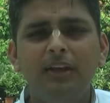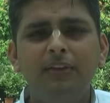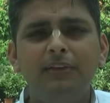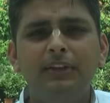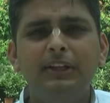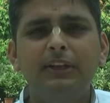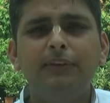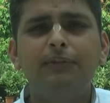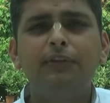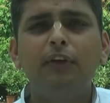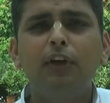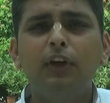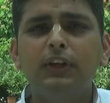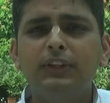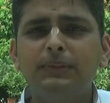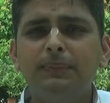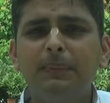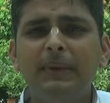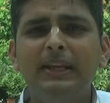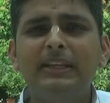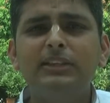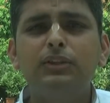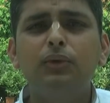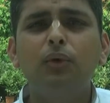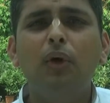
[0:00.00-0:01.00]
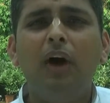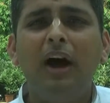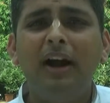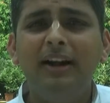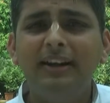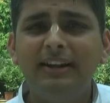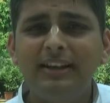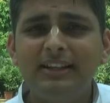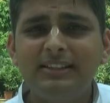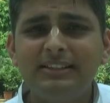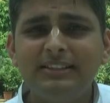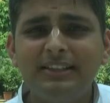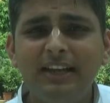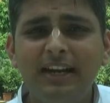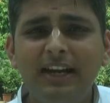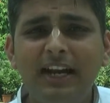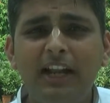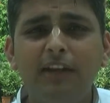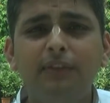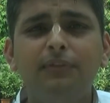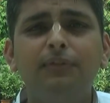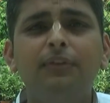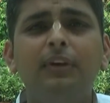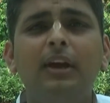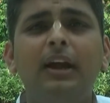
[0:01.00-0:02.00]
And the philosophy is to
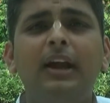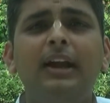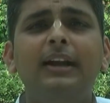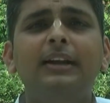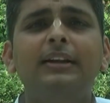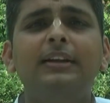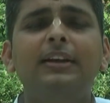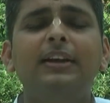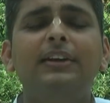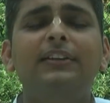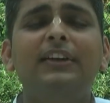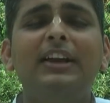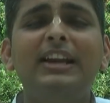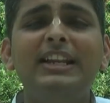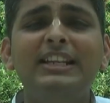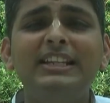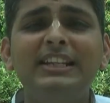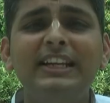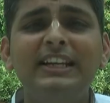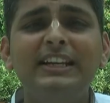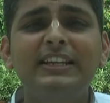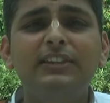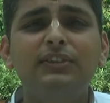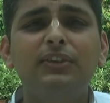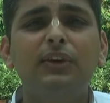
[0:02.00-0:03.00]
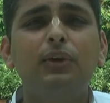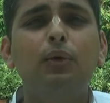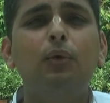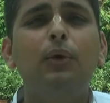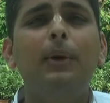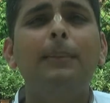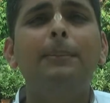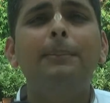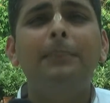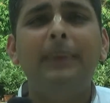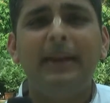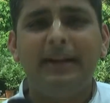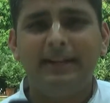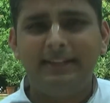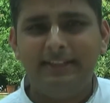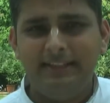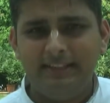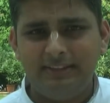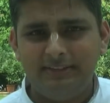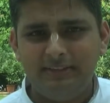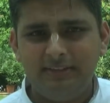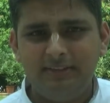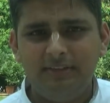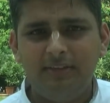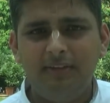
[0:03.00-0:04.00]
understand, and religion is to do a
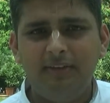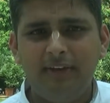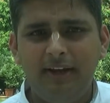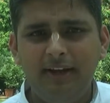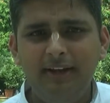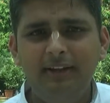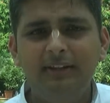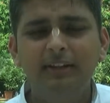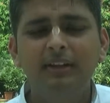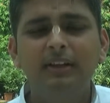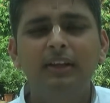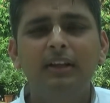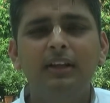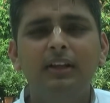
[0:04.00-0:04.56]
practice, right?